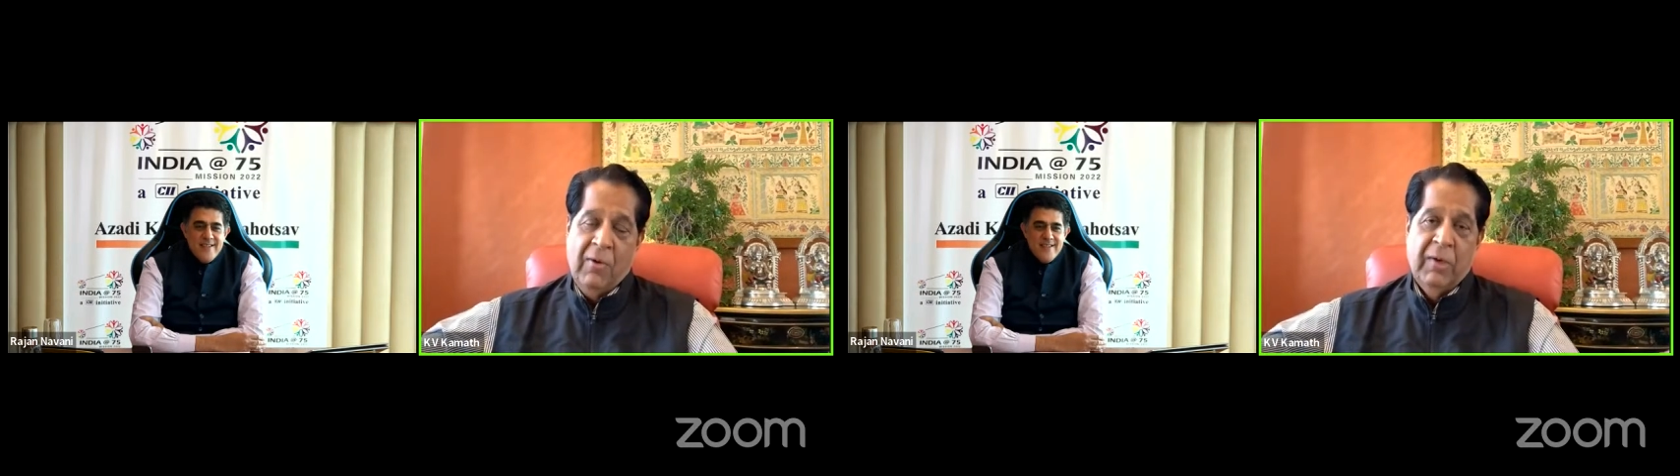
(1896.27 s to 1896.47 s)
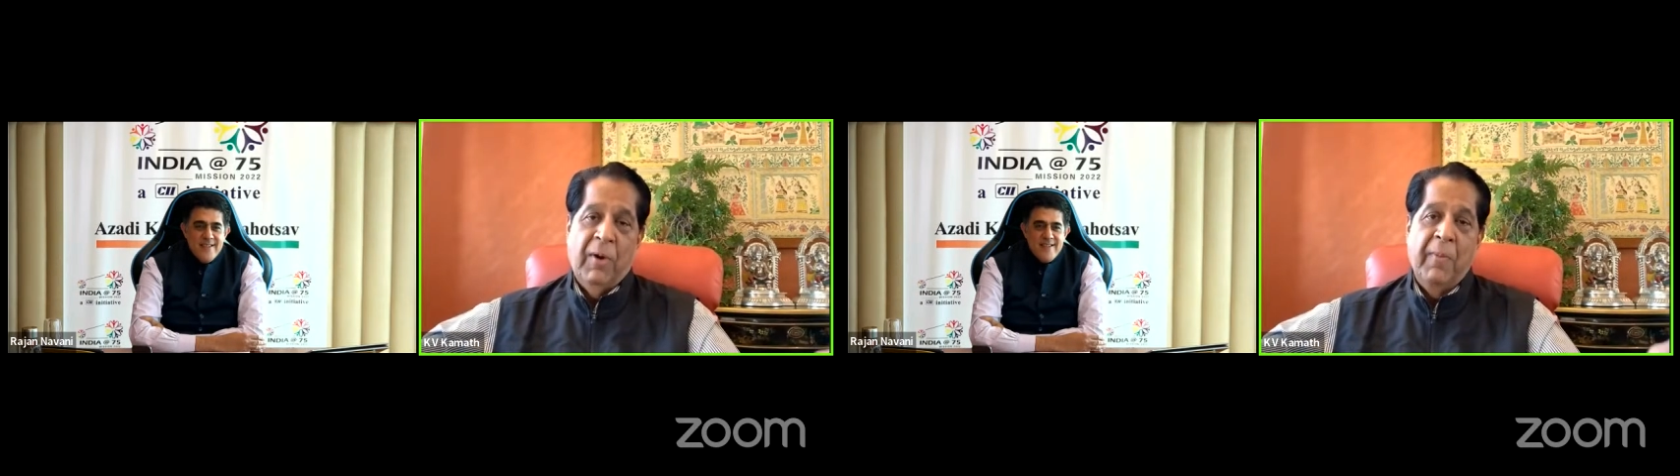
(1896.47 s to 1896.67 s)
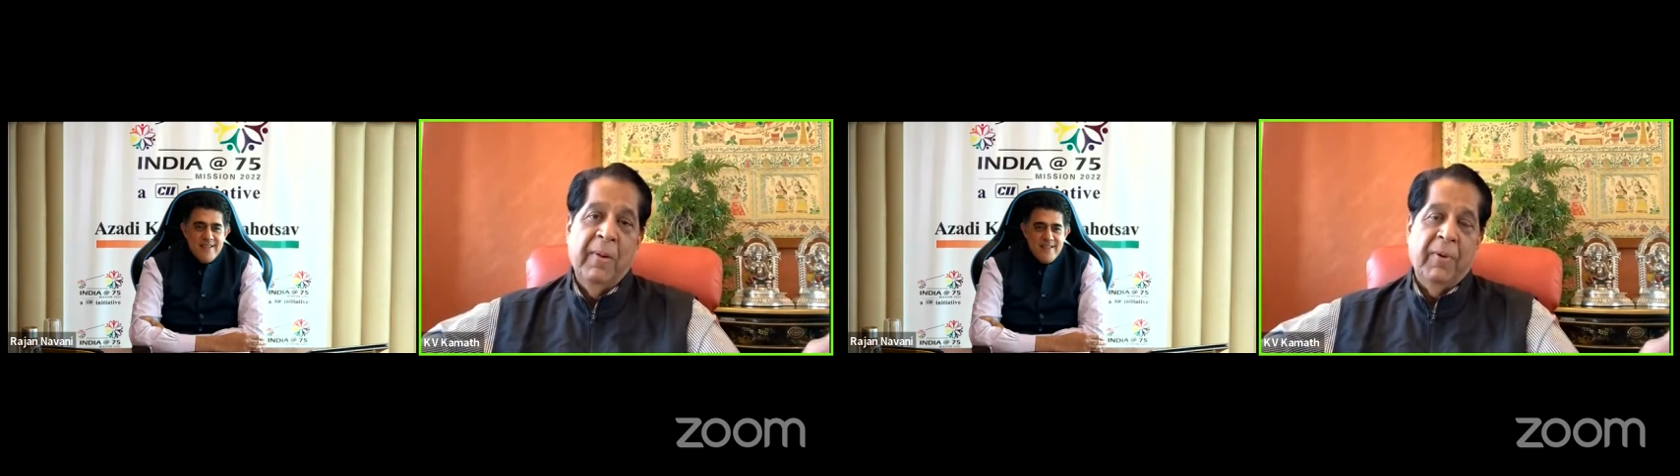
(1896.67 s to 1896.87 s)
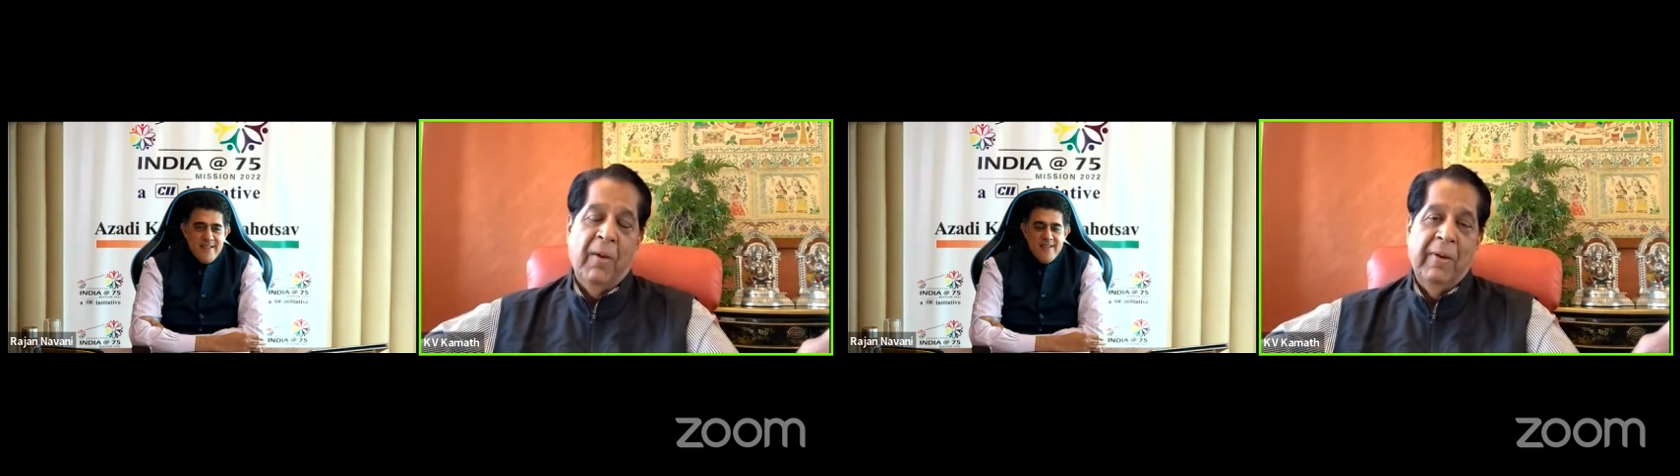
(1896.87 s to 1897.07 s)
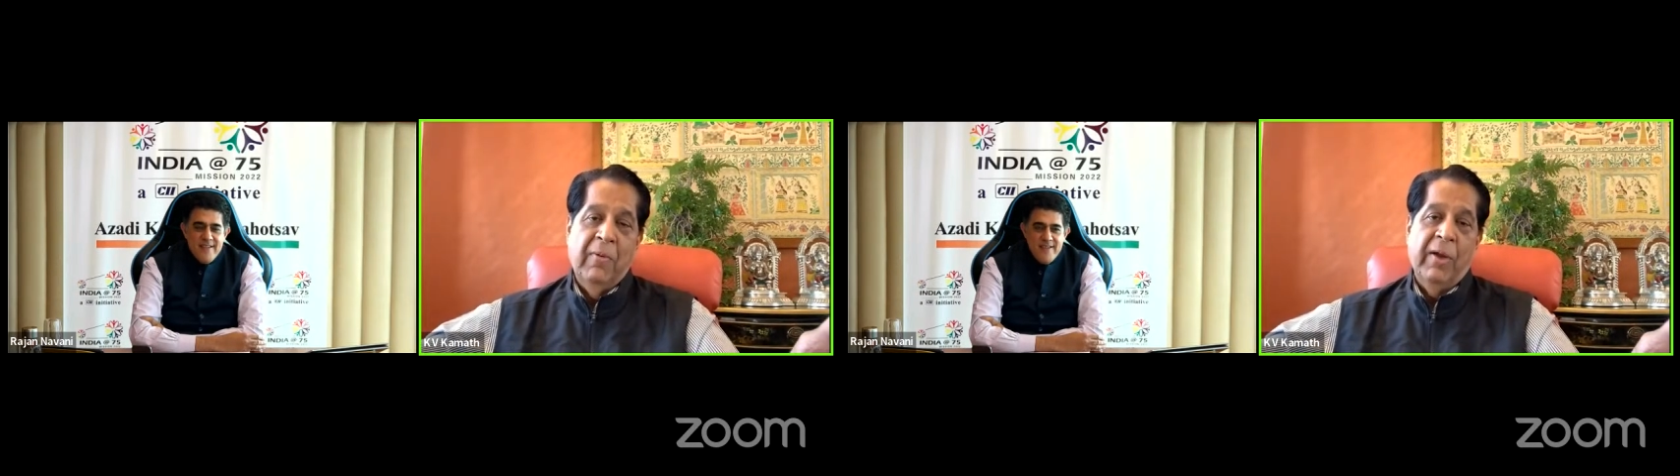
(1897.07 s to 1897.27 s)

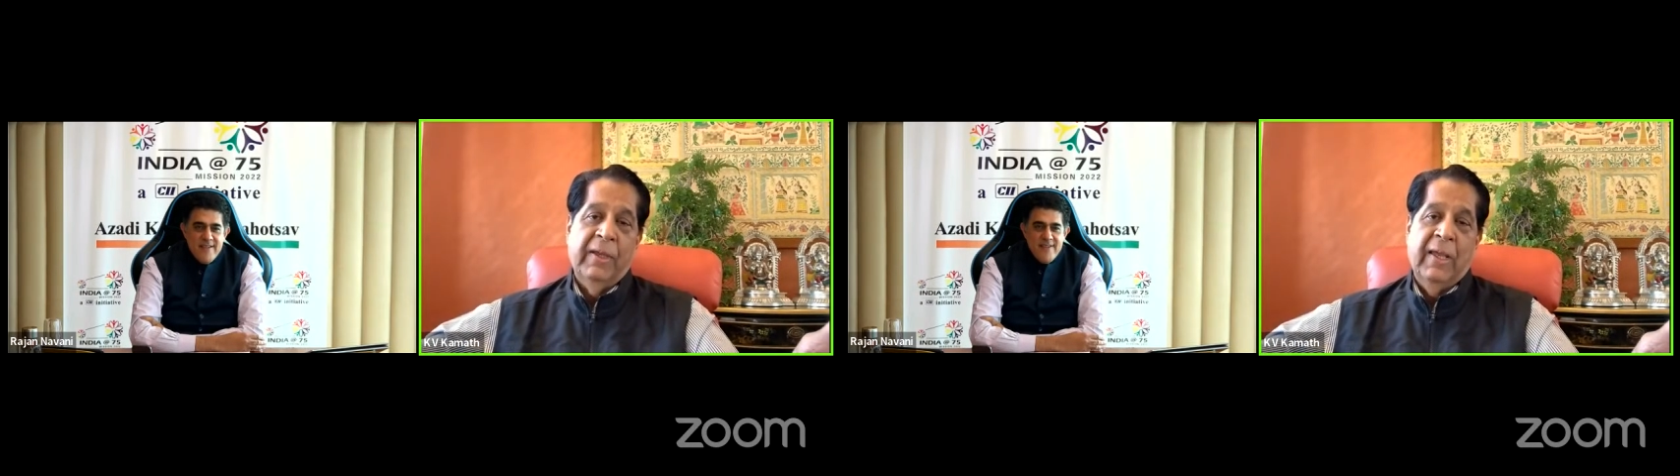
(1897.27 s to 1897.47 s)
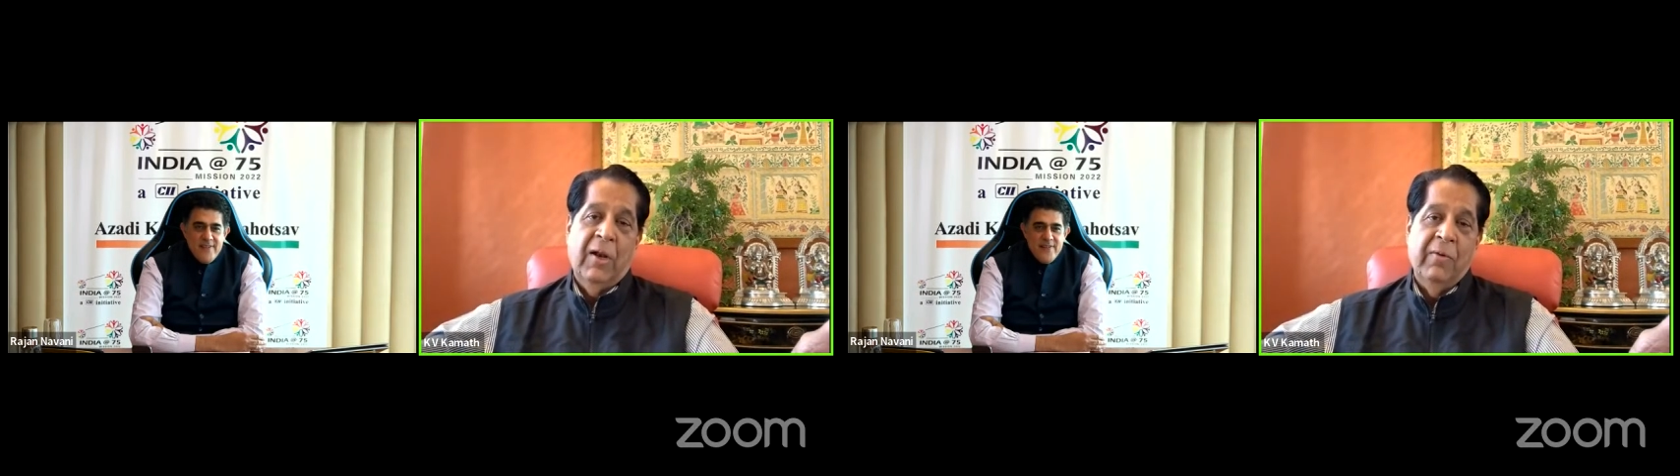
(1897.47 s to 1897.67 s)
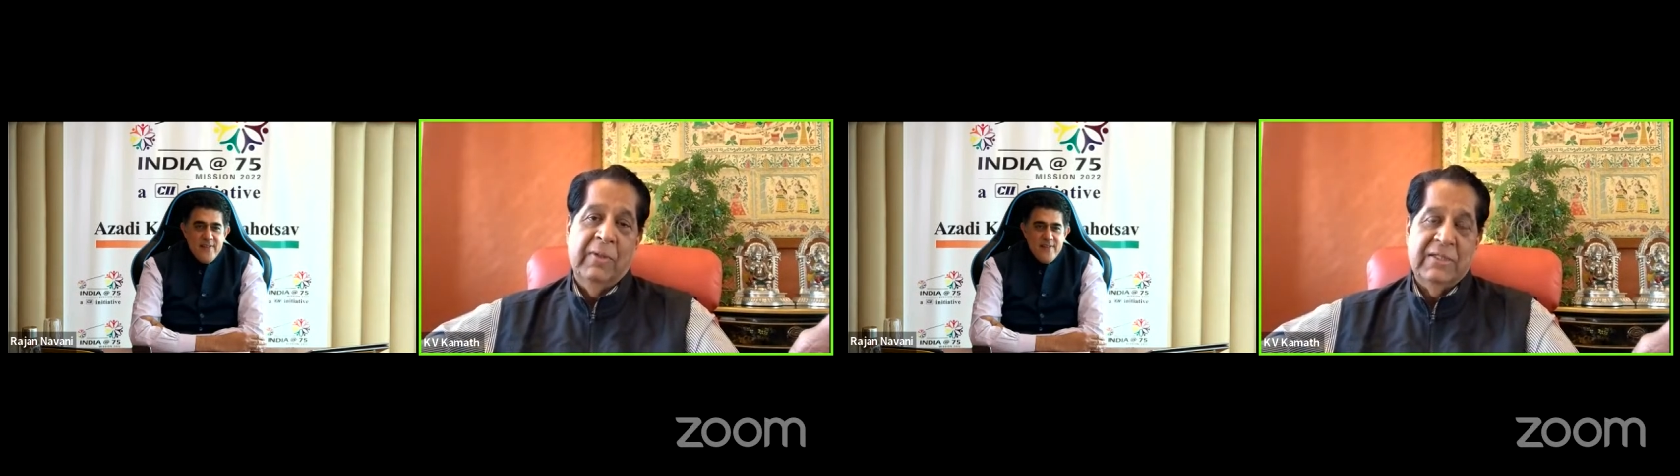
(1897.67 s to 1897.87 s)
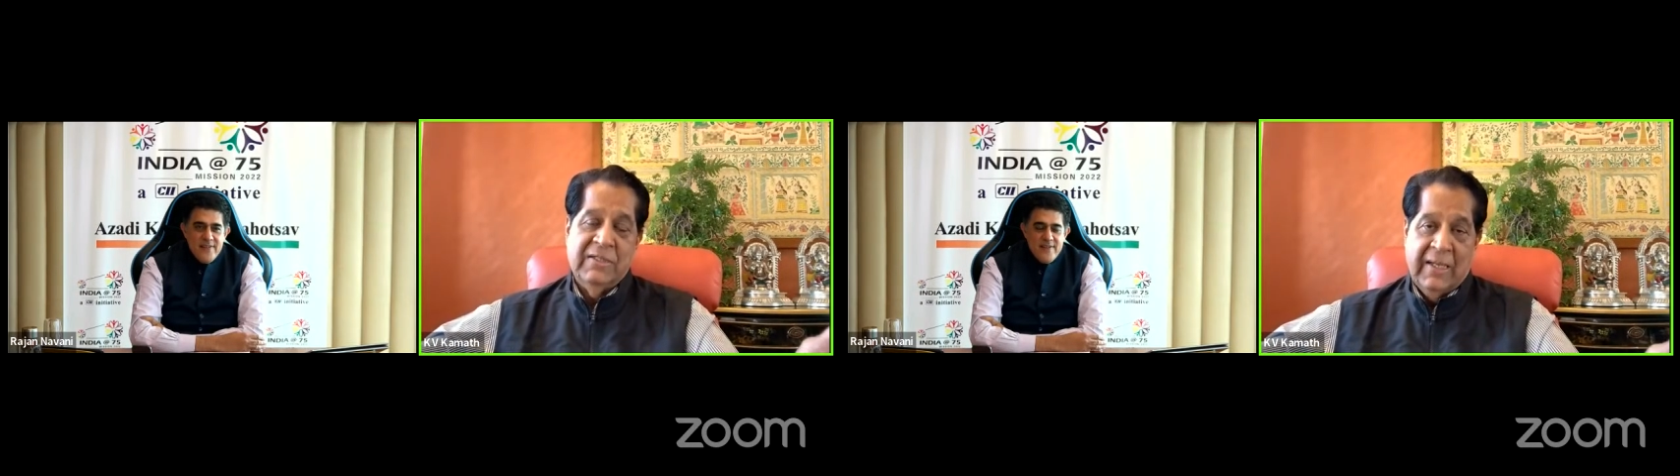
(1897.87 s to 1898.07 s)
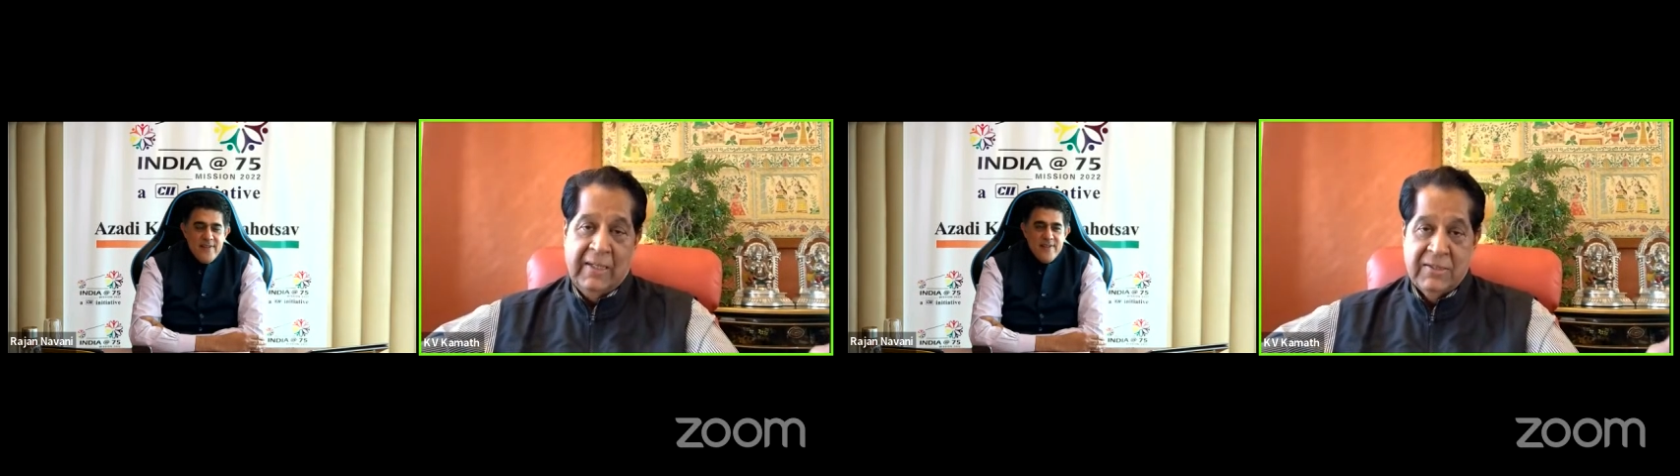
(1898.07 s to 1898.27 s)
probably walking around with a
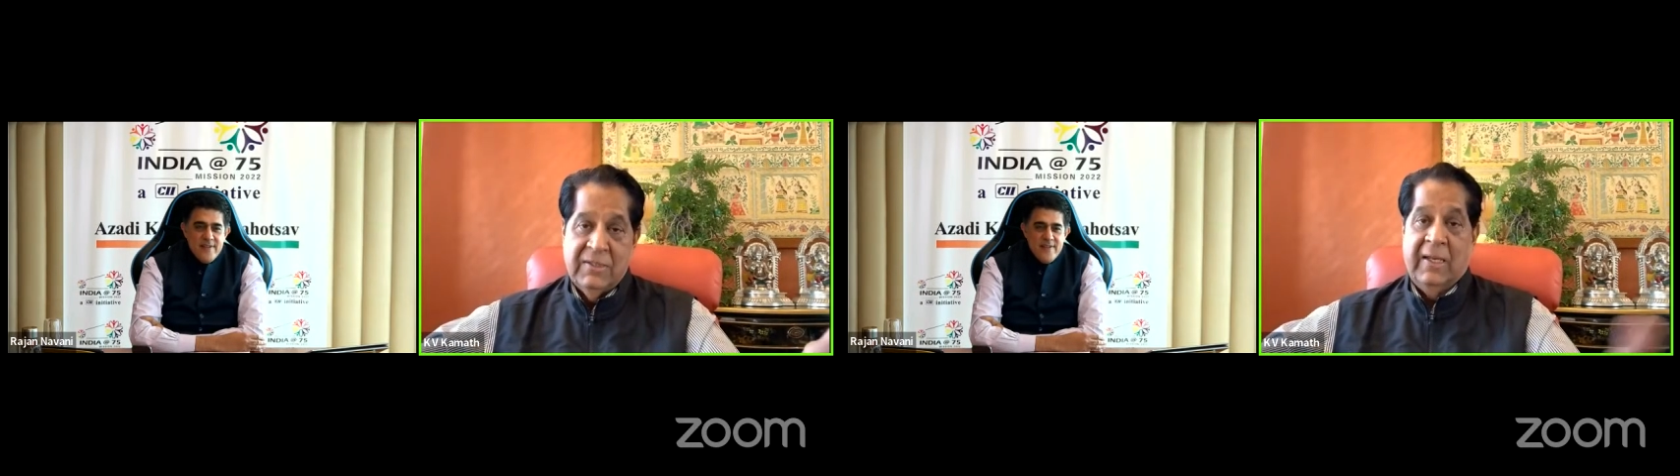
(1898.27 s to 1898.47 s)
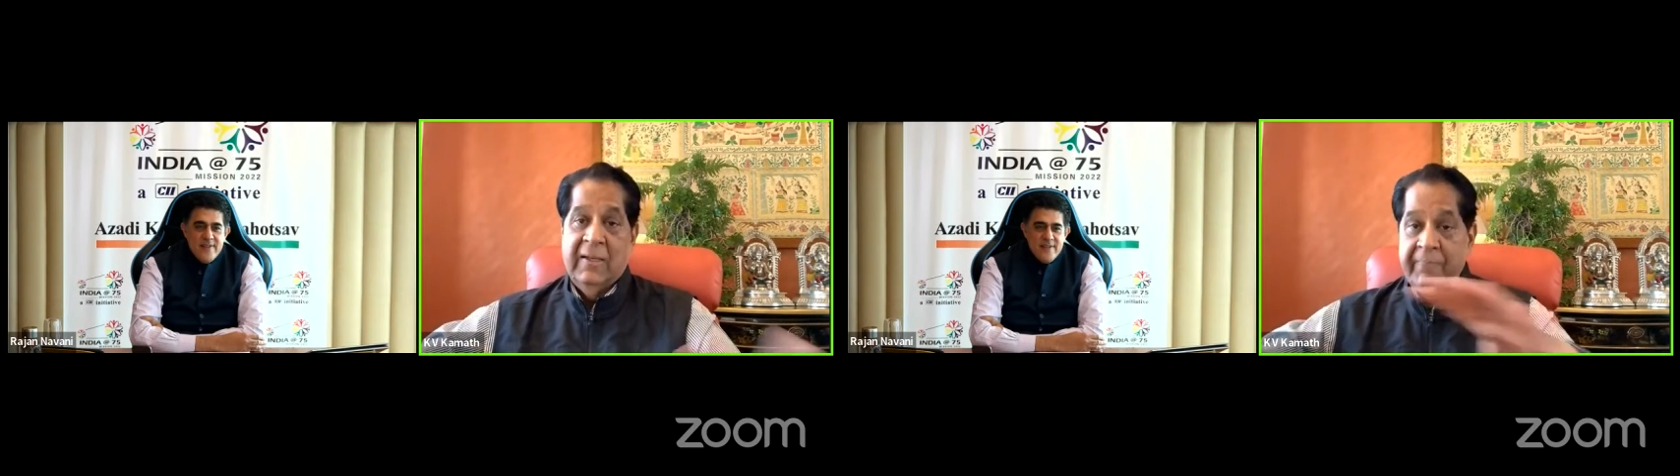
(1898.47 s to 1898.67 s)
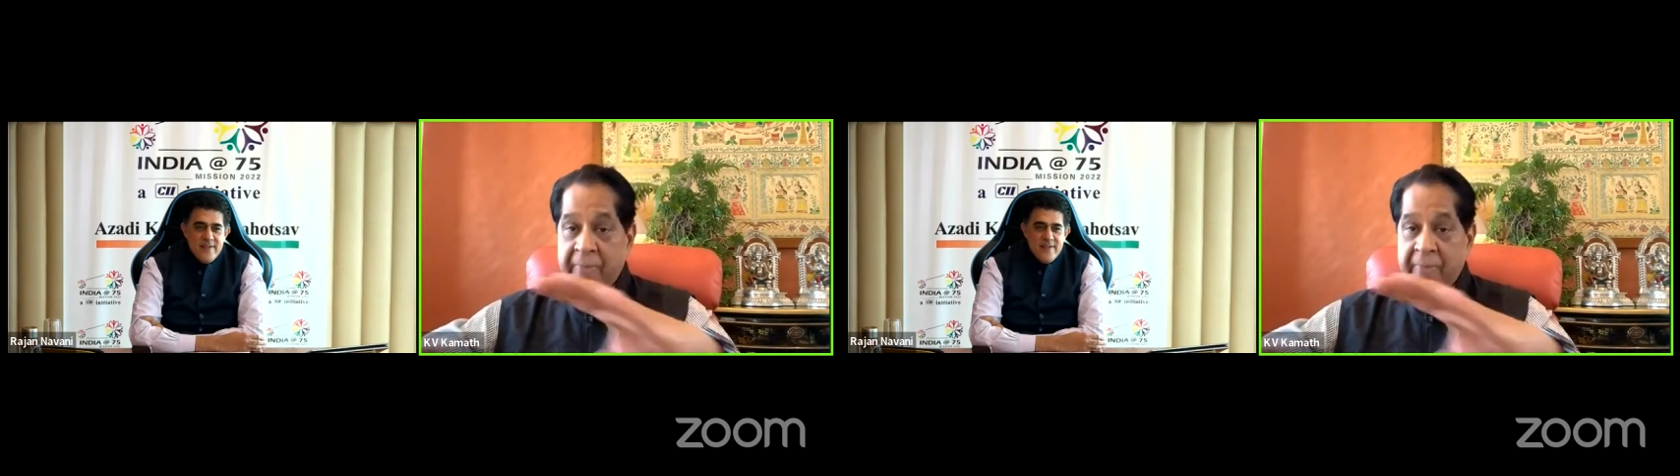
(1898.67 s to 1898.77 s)
stick.